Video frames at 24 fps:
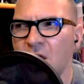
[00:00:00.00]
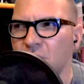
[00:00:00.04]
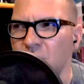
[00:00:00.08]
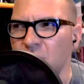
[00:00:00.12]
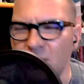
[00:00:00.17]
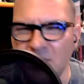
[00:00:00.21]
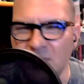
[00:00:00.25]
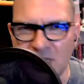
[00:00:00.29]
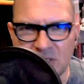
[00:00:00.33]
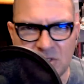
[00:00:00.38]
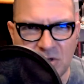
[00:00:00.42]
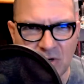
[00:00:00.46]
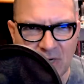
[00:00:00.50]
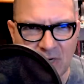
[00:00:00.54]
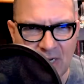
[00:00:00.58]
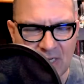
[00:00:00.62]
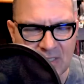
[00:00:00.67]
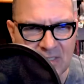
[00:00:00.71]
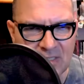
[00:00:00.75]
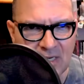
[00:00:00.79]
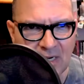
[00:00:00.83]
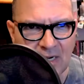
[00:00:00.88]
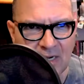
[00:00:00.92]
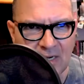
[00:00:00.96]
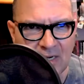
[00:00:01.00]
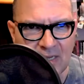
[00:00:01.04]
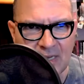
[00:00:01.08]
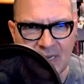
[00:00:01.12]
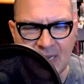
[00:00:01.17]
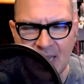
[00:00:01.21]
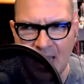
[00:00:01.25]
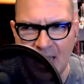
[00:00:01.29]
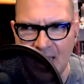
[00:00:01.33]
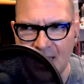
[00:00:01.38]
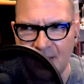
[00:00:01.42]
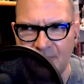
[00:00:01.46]
you miss your kid's little league
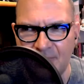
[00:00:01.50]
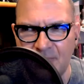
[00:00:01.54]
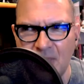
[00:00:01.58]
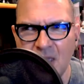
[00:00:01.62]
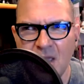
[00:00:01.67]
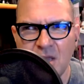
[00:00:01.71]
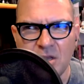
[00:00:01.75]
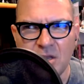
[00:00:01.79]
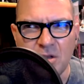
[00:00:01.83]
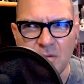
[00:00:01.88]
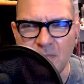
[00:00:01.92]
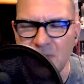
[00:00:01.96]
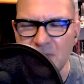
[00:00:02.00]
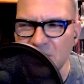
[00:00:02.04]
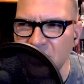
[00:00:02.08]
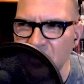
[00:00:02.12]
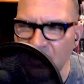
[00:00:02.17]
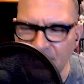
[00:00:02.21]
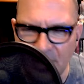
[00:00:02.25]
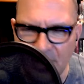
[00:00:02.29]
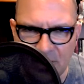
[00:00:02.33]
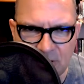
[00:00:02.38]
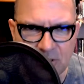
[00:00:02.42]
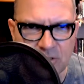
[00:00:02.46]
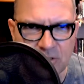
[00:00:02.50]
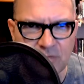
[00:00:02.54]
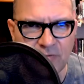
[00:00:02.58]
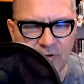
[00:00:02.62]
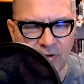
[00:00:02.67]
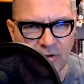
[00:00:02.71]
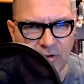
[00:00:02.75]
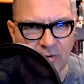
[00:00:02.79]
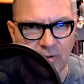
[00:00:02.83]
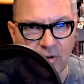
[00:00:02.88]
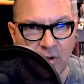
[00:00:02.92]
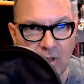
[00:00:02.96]
game, you miss your mother's
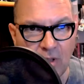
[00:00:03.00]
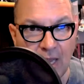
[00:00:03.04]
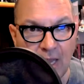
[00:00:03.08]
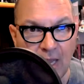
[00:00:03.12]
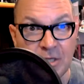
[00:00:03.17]
funeral,